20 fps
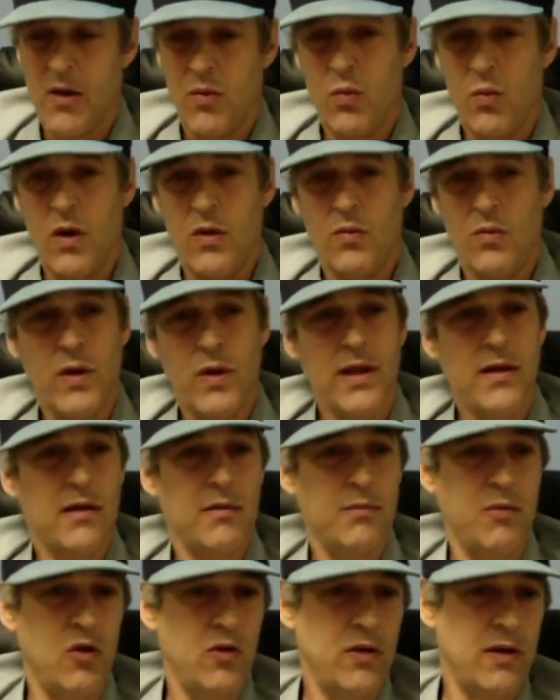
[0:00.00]
when we
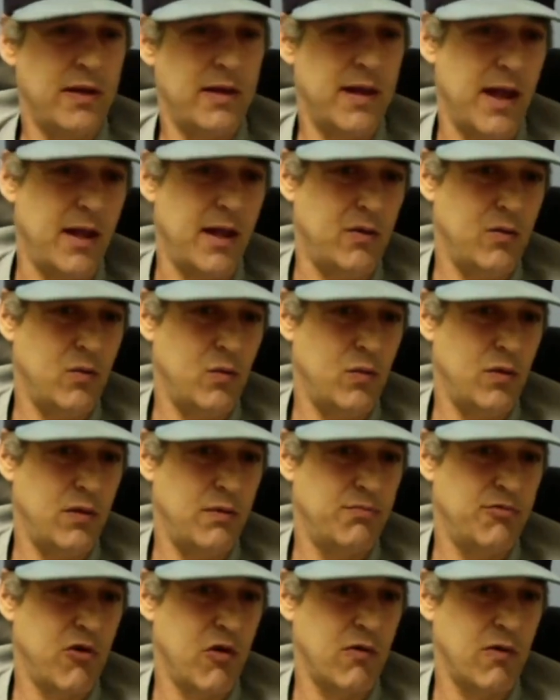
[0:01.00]
communicate with
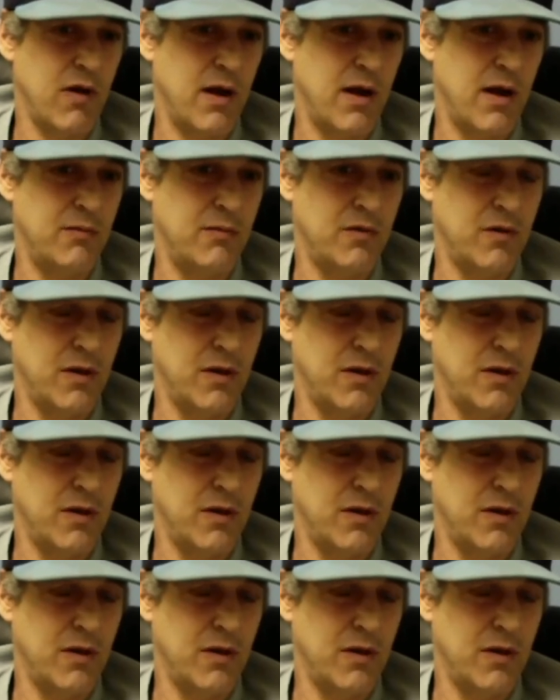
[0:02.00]
programs